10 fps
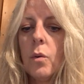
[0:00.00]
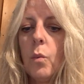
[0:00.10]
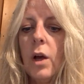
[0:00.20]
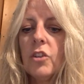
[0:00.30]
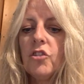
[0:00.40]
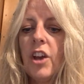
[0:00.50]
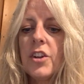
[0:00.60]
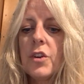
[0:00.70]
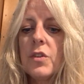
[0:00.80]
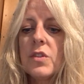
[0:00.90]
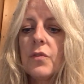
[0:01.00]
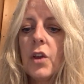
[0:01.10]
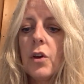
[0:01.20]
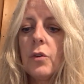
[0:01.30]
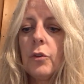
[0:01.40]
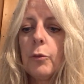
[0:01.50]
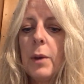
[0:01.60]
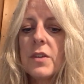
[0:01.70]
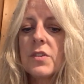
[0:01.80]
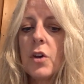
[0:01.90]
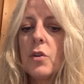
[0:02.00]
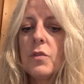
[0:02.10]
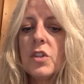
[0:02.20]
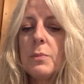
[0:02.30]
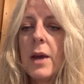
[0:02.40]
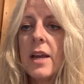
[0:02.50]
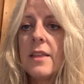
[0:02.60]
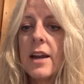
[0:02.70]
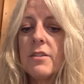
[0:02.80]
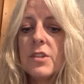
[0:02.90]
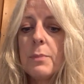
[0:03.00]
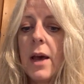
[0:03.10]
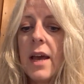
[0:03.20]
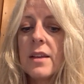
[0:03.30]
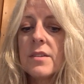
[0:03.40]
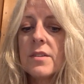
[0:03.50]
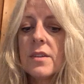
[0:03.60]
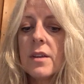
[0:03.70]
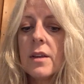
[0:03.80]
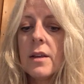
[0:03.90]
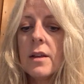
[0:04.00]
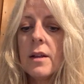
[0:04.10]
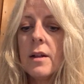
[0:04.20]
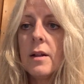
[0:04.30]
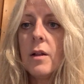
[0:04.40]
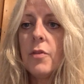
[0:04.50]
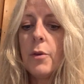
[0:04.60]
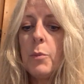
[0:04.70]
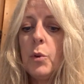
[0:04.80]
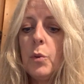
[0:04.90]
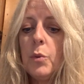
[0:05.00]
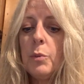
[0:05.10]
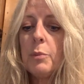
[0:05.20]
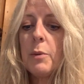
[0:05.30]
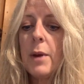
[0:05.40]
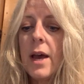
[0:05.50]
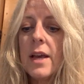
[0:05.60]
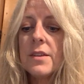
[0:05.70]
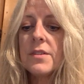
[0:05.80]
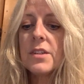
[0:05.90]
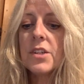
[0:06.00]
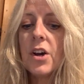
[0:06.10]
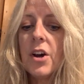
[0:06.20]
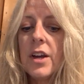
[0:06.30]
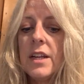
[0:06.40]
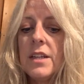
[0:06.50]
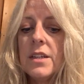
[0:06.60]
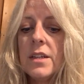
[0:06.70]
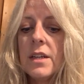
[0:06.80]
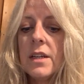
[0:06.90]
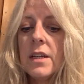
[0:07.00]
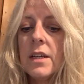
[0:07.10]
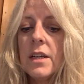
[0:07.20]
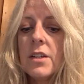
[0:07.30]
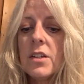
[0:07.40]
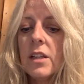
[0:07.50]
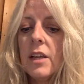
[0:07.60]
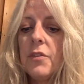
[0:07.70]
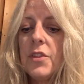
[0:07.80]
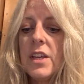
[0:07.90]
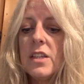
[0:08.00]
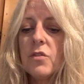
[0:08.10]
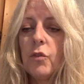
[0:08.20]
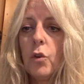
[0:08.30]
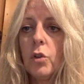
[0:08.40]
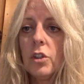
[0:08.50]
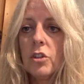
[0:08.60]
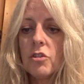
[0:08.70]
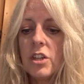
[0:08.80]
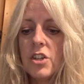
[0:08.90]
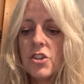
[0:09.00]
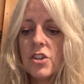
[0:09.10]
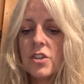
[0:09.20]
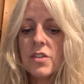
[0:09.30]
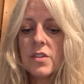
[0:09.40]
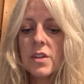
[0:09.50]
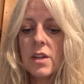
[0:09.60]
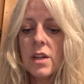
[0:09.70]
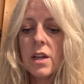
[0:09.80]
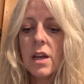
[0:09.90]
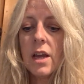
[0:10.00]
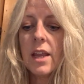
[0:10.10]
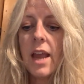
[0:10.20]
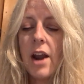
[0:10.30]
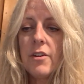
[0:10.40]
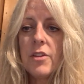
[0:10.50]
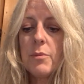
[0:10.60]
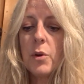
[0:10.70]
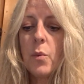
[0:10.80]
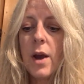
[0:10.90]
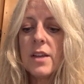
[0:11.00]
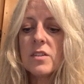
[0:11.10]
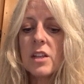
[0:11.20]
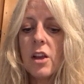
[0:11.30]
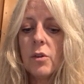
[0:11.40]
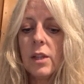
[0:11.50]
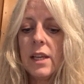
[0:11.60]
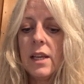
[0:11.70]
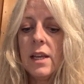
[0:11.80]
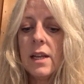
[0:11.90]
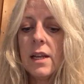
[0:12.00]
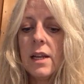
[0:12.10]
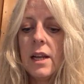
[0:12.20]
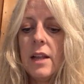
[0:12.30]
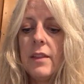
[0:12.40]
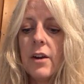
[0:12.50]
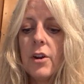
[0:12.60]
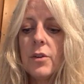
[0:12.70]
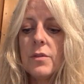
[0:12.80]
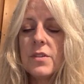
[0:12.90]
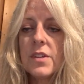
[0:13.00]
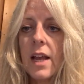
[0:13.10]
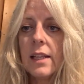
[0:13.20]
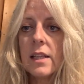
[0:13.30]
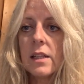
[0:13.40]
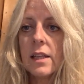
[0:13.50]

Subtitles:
While shadows of gulls pass over to pay their respects, the moon prepares the tide to lift these fallen creatures and carry them away slowly in their own skeletal